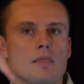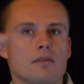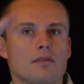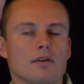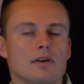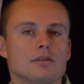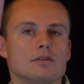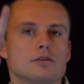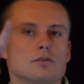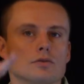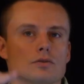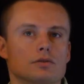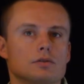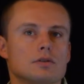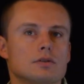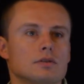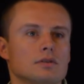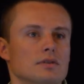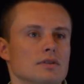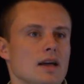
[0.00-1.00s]
things
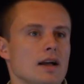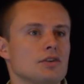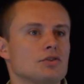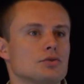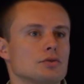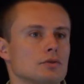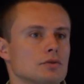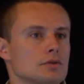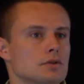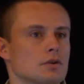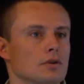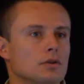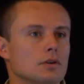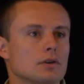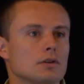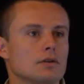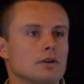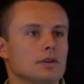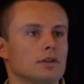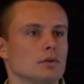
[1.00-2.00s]
use natural
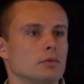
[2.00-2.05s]
scrolling, right?